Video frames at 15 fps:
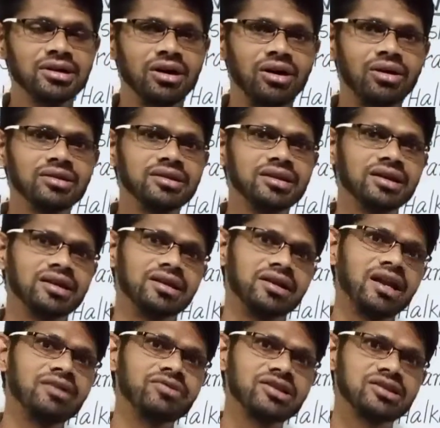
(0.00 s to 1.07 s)
On the
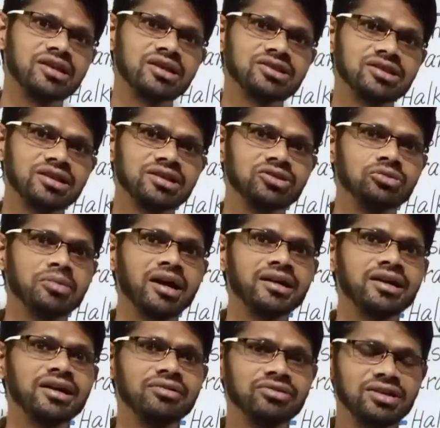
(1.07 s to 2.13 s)
railway station you might
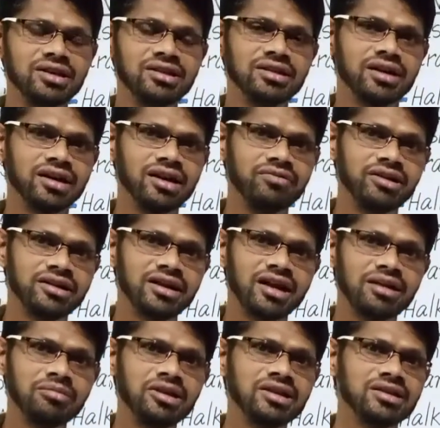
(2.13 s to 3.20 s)
have seen the railway
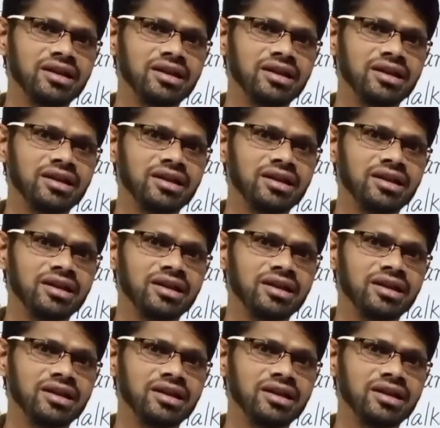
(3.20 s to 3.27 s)
timings,